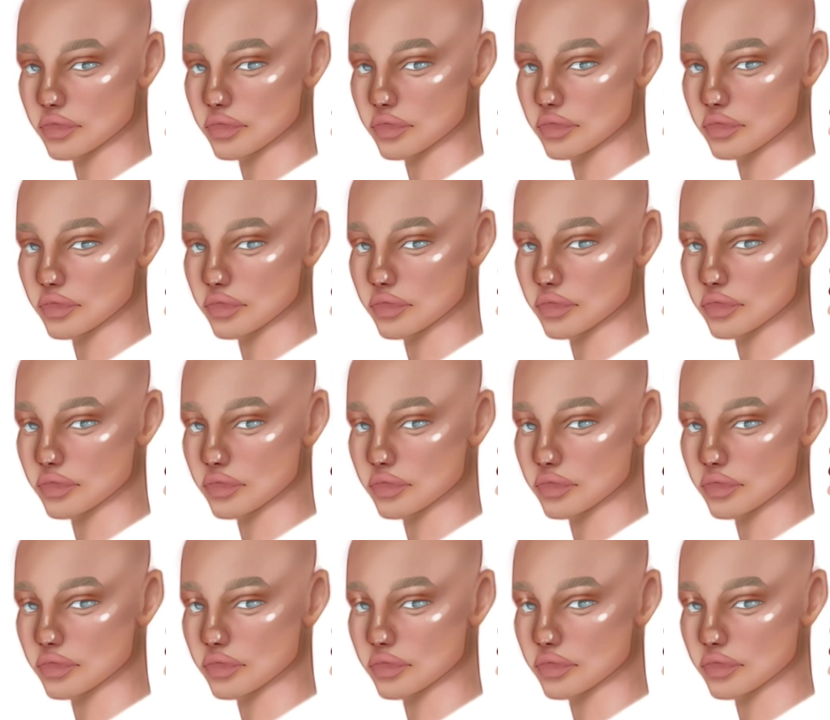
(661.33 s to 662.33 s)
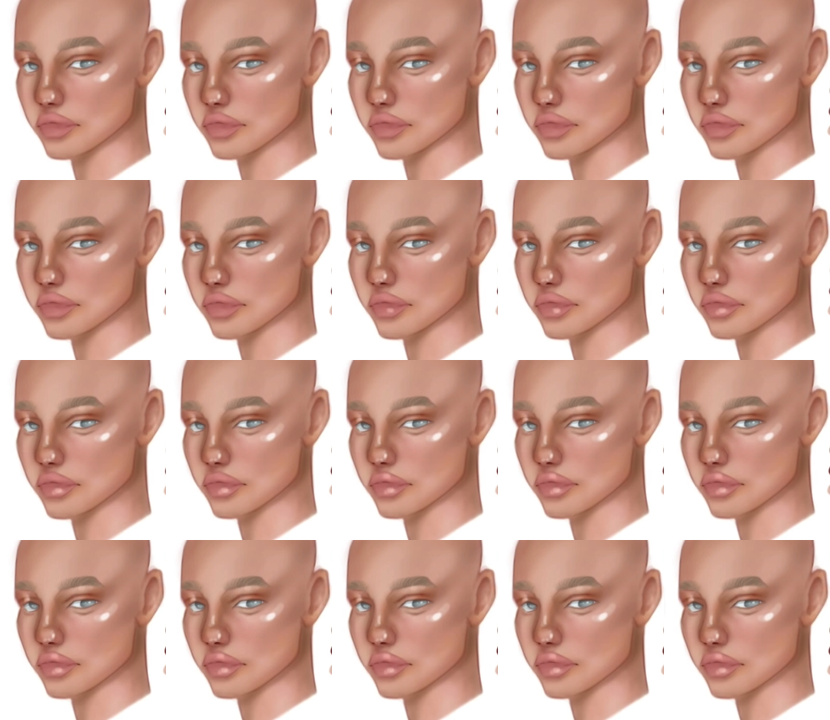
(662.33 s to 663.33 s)

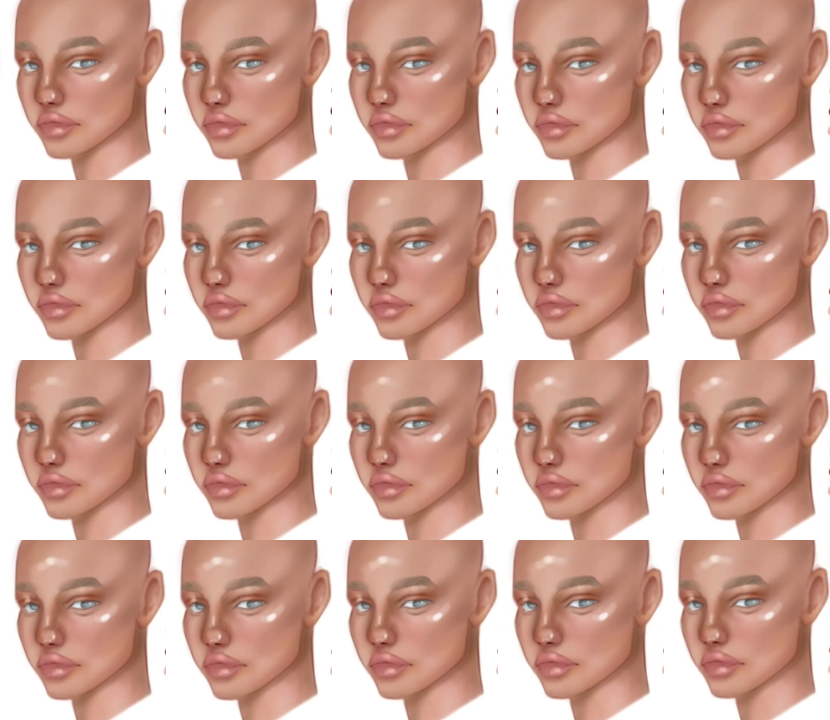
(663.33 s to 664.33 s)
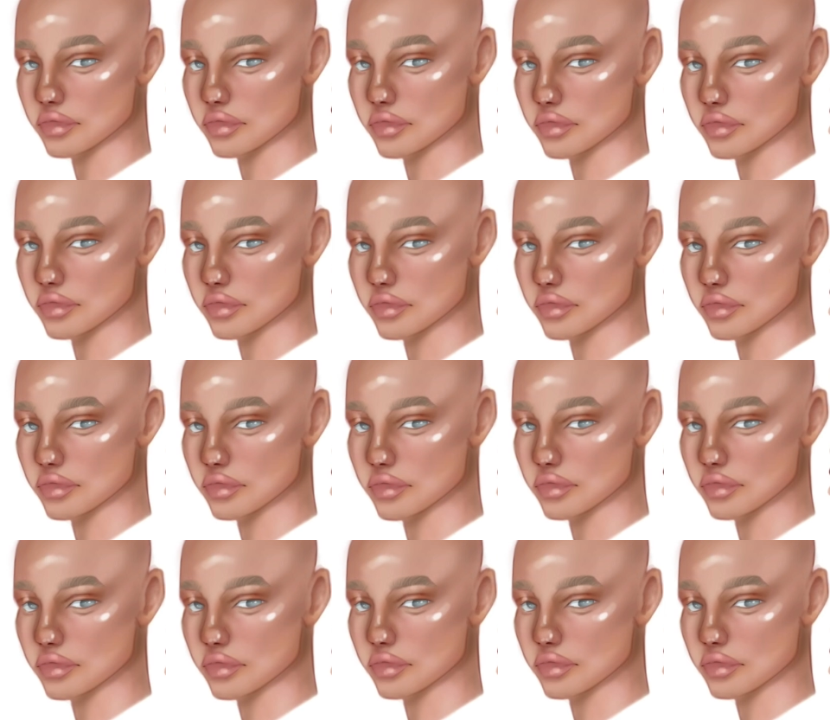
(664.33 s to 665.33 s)

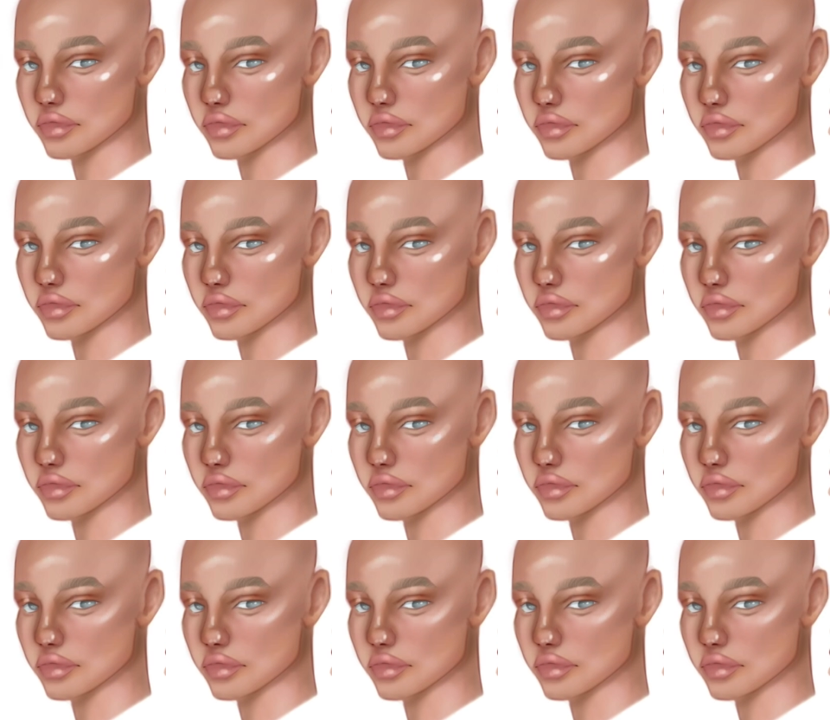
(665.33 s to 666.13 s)
Nothing is said.